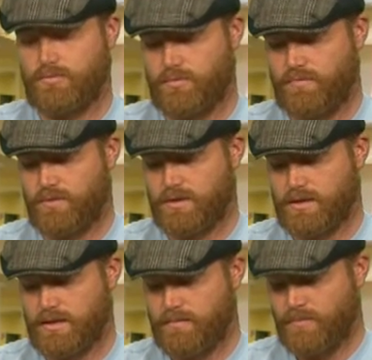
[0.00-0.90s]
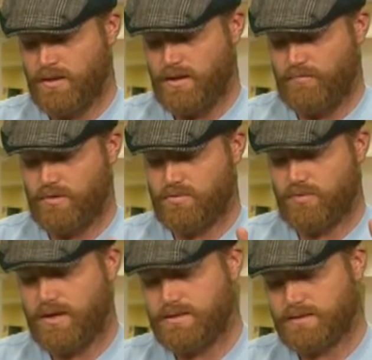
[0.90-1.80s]
If we could
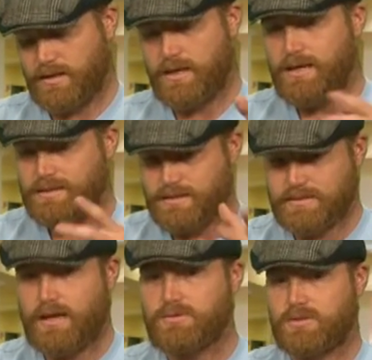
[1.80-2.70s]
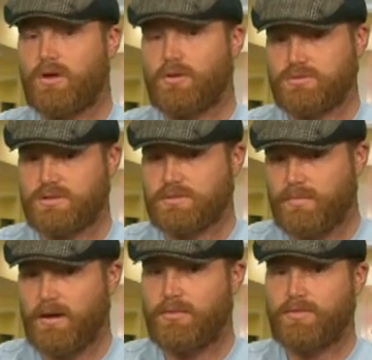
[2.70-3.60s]
raise like $6,000 this
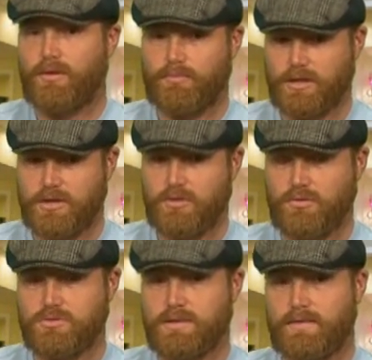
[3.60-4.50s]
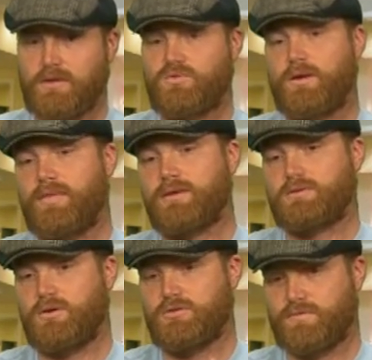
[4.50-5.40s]
month, that would be huge, and then
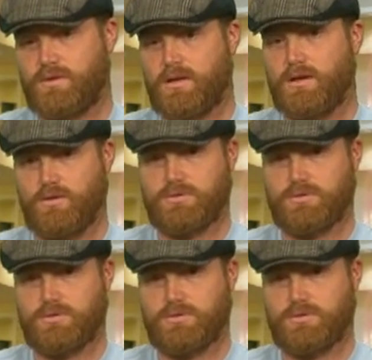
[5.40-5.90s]
$20,000 for the year.